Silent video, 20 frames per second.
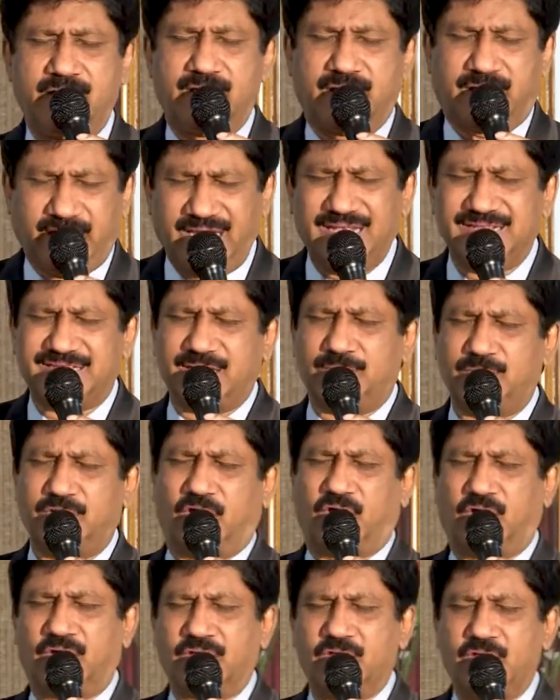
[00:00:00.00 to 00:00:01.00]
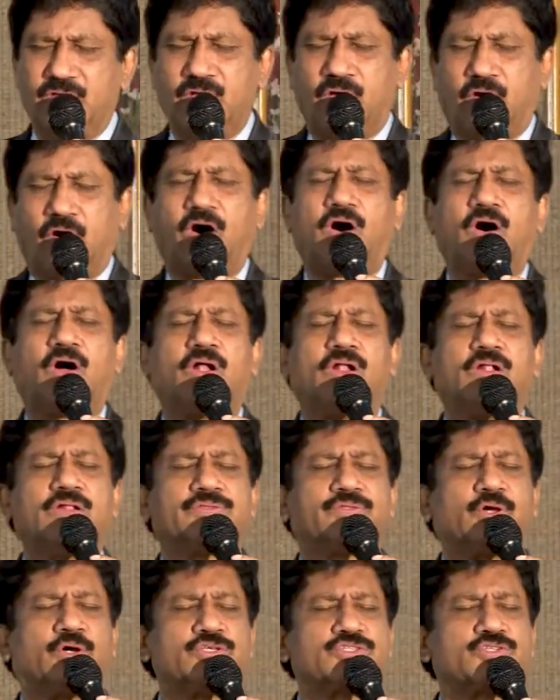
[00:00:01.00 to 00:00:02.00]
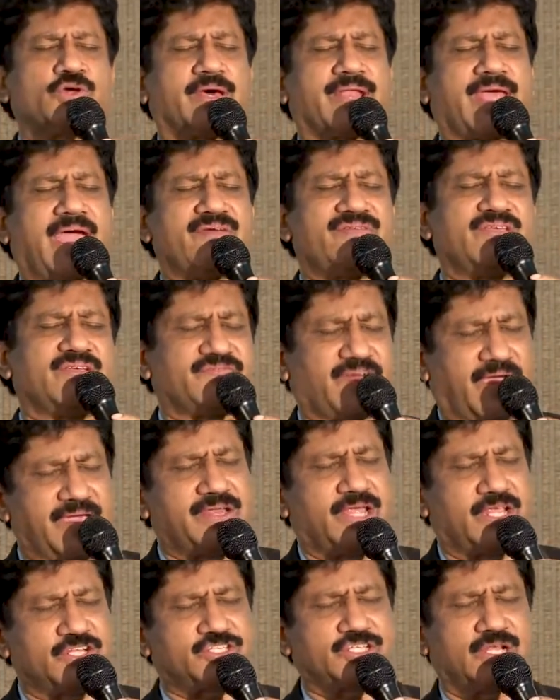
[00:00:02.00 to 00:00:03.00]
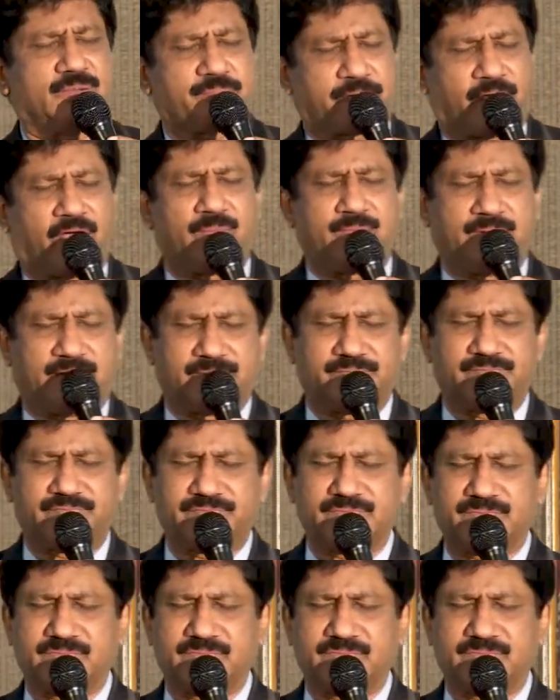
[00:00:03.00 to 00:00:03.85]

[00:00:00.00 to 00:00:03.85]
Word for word: Heal them, Lord. All those who are having financial problem,